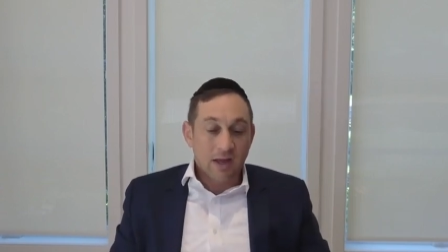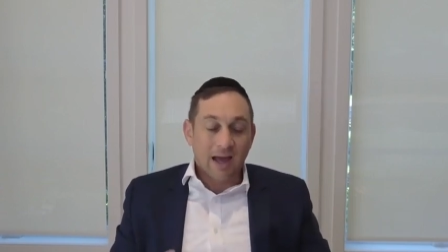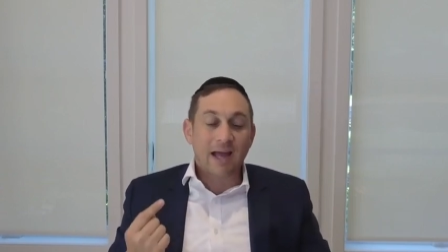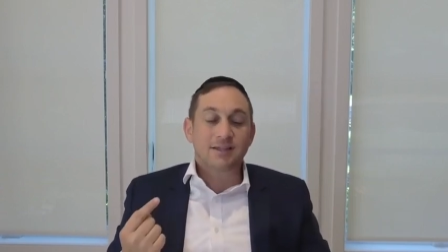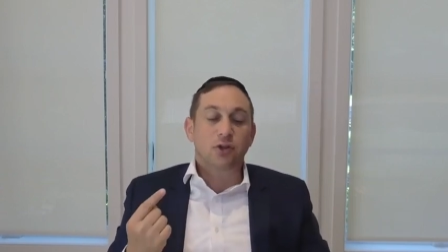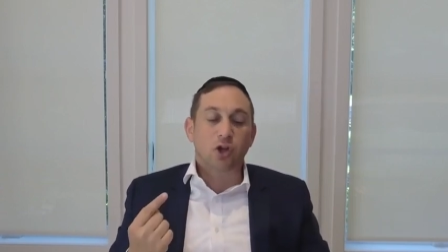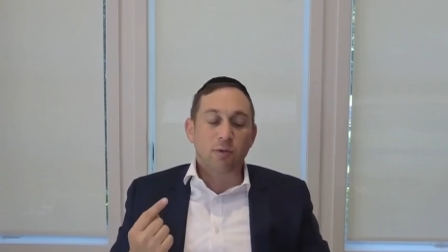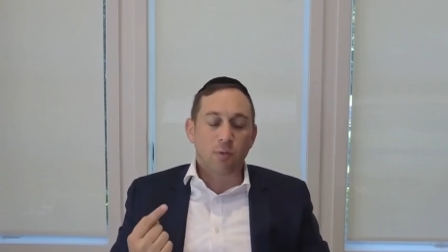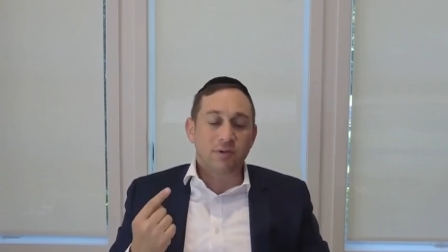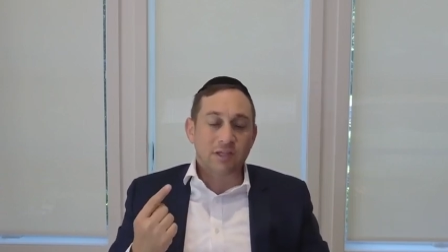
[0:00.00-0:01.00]
Chatzik
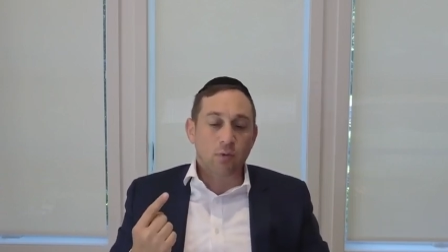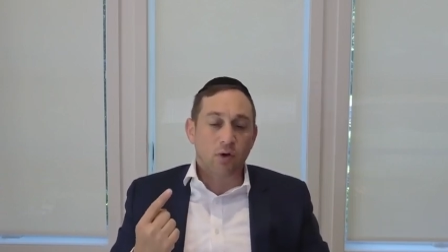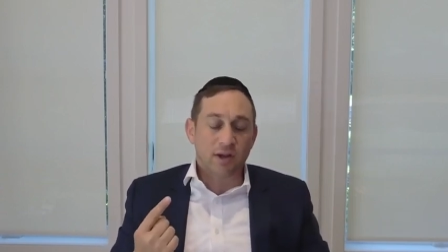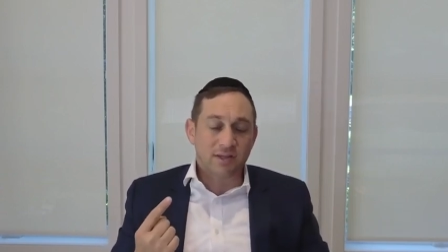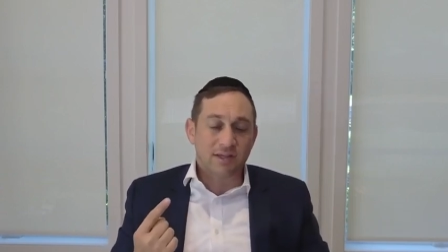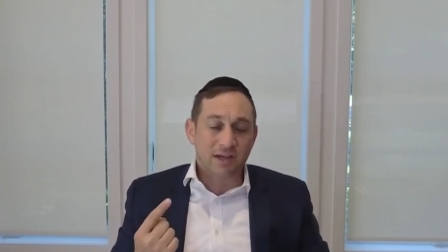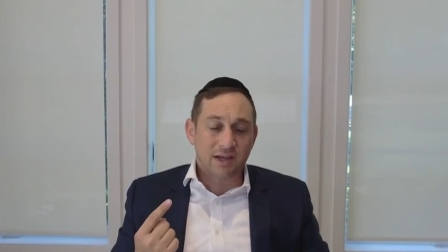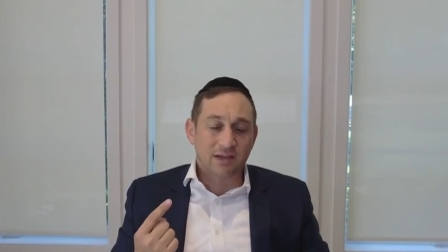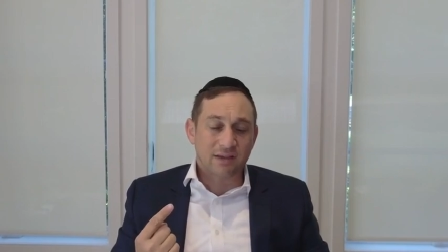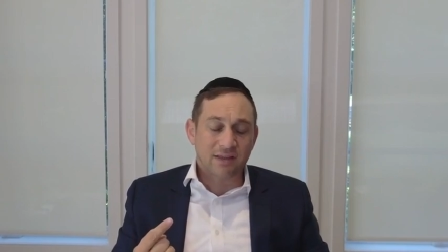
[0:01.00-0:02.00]
toimin, we said, what is
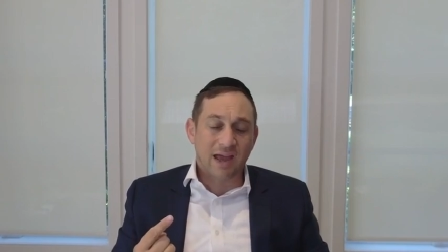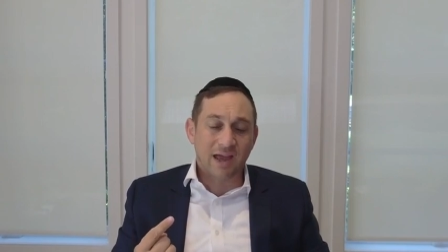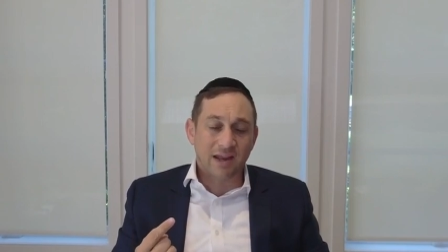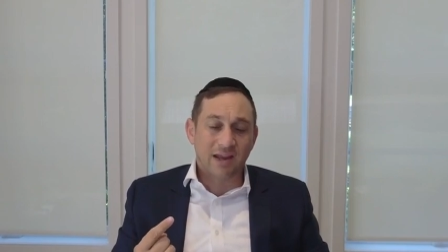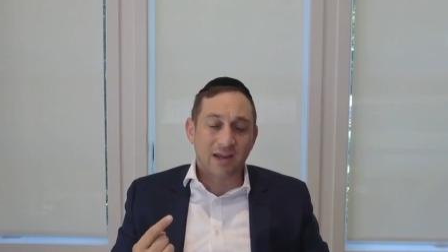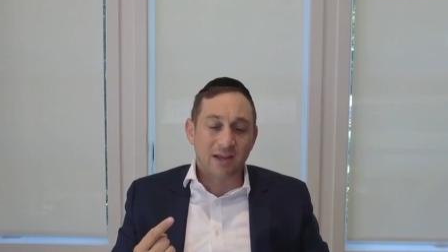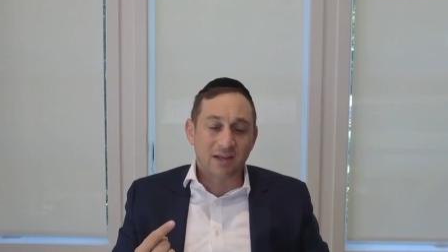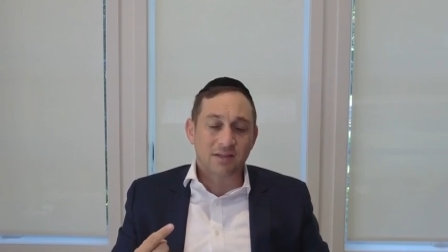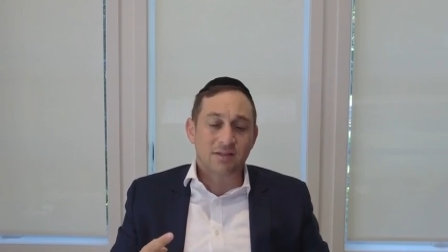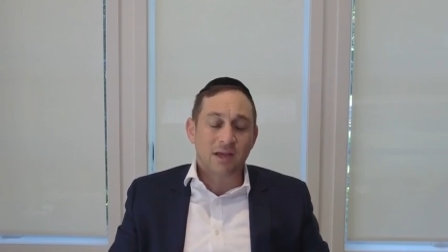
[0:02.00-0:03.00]
it? That
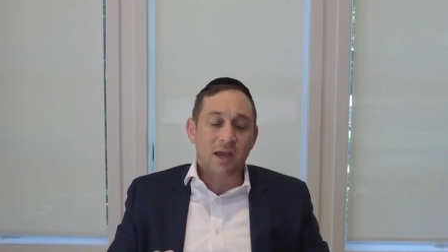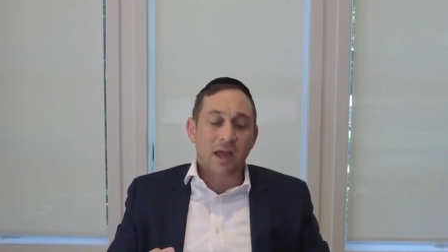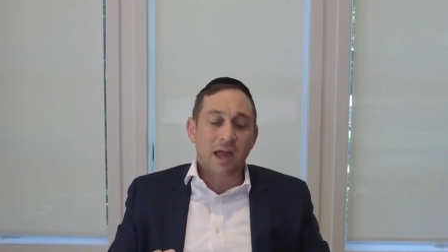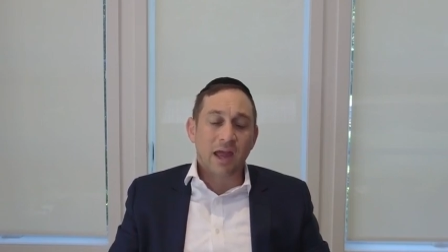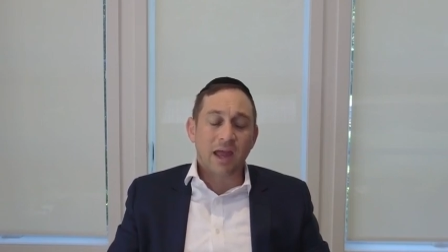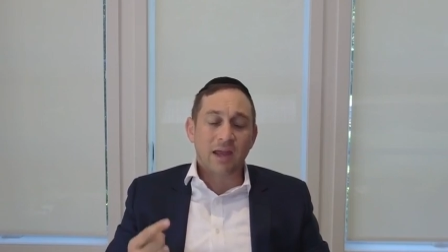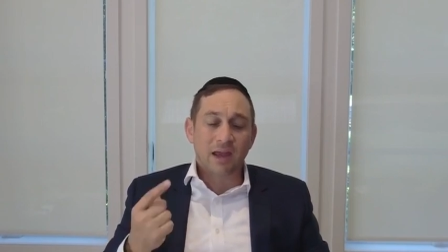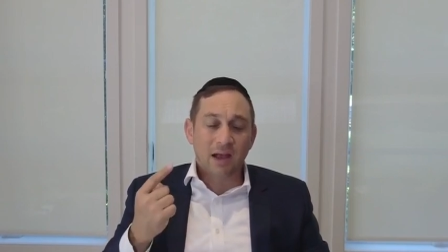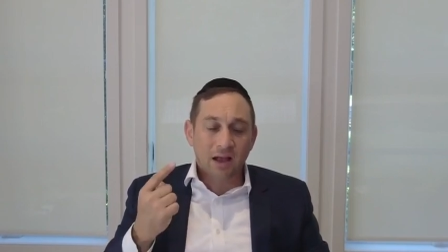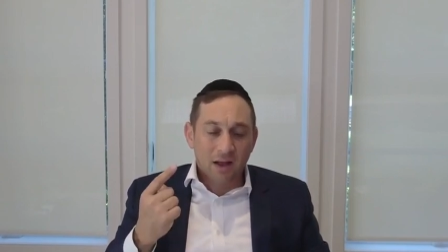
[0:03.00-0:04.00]
is a,